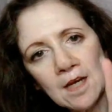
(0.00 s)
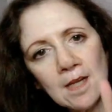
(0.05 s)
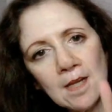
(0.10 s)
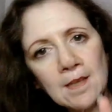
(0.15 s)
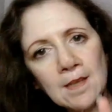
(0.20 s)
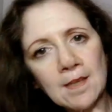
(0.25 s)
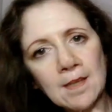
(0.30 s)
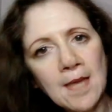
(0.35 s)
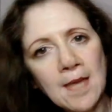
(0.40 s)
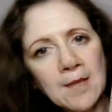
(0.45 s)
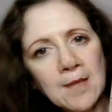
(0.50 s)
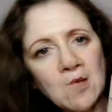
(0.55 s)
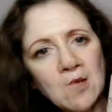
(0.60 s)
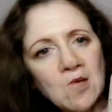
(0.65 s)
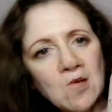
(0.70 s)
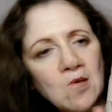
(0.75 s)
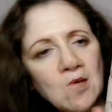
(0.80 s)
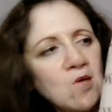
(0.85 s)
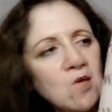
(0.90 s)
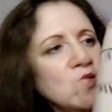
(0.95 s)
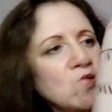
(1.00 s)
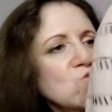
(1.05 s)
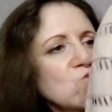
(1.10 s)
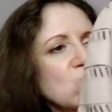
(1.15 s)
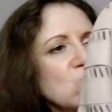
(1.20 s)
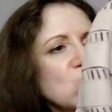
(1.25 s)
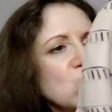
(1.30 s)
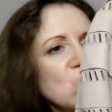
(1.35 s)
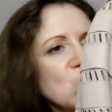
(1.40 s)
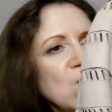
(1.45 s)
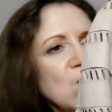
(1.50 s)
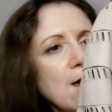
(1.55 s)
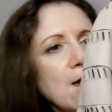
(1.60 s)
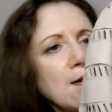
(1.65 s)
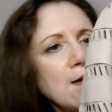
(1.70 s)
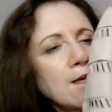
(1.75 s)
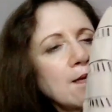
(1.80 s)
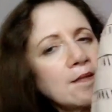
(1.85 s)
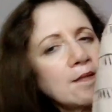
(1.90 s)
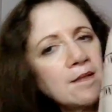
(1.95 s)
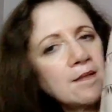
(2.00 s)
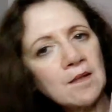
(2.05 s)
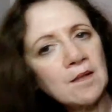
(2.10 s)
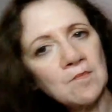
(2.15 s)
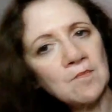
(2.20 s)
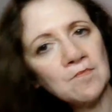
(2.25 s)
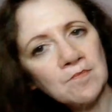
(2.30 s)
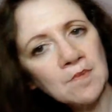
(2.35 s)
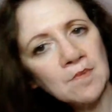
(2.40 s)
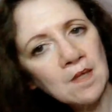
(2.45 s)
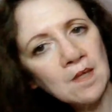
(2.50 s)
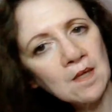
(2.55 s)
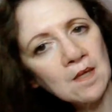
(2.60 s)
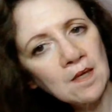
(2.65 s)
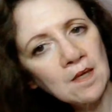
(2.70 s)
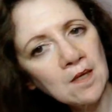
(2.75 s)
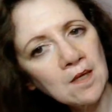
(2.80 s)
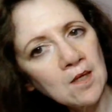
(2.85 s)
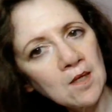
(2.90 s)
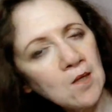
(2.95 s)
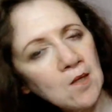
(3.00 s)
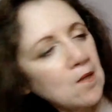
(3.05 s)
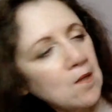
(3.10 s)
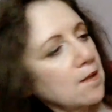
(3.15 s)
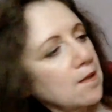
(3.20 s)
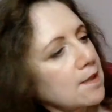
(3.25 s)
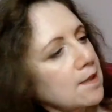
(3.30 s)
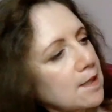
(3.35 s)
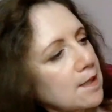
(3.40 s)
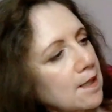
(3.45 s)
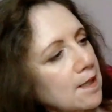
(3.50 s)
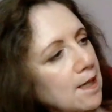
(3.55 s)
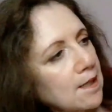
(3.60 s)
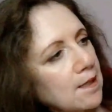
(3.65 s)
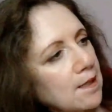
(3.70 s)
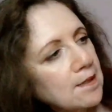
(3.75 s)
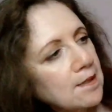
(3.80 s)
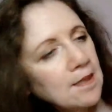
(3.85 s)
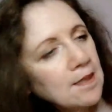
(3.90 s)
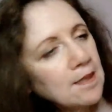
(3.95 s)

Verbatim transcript: leather jacket. You can see it